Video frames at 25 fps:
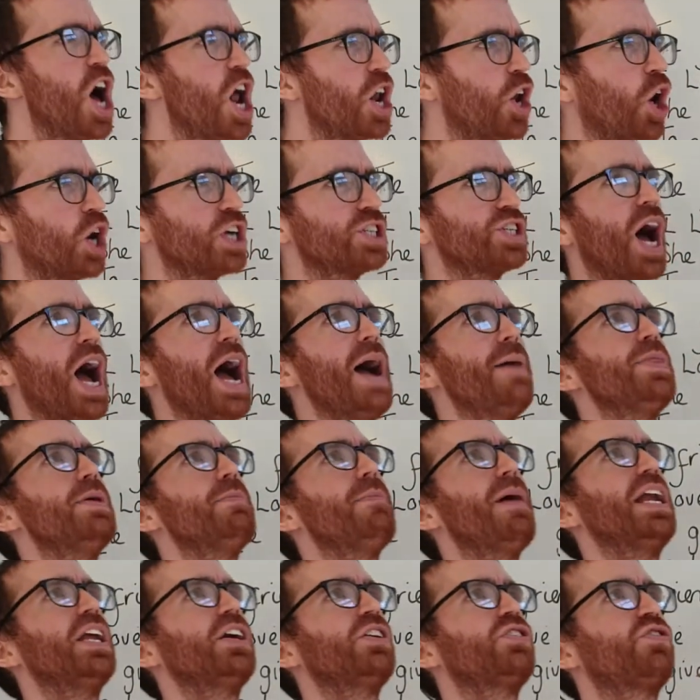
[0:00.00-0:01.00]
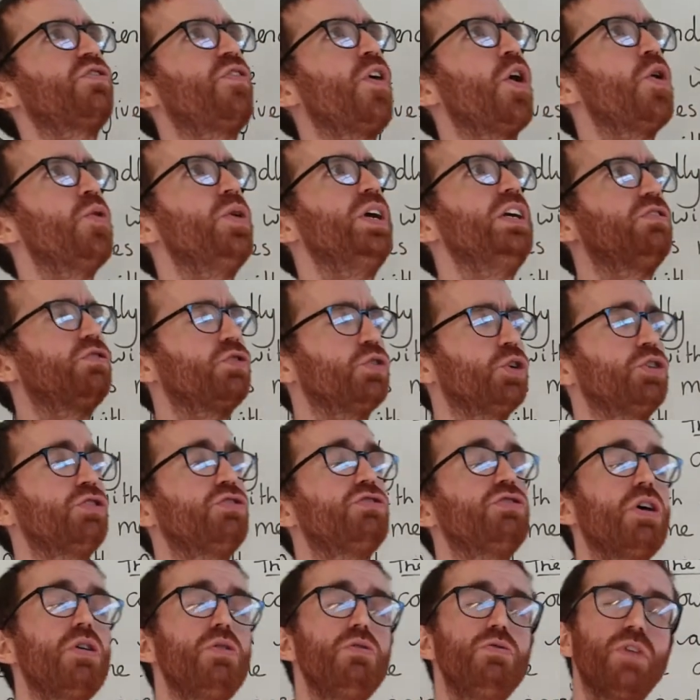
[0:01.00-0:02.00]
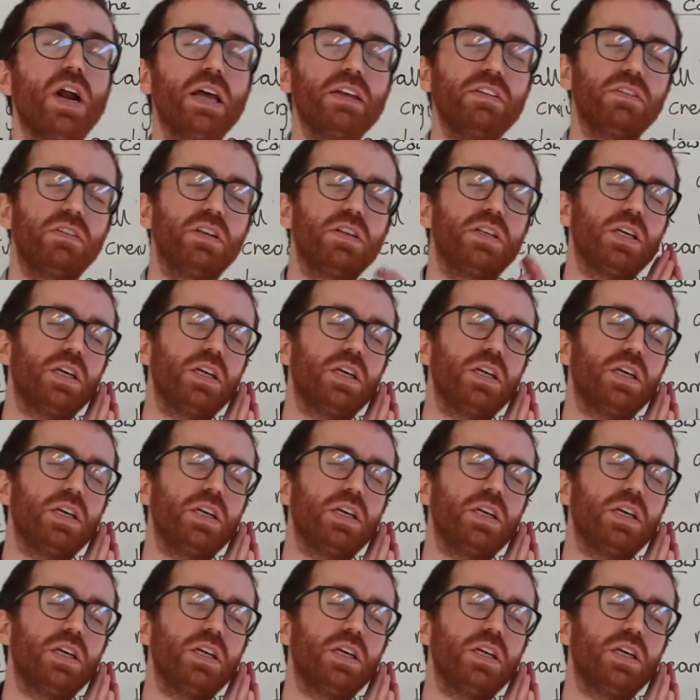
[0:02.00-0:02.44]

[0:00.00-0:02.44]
long time the manic foe he sought, so rested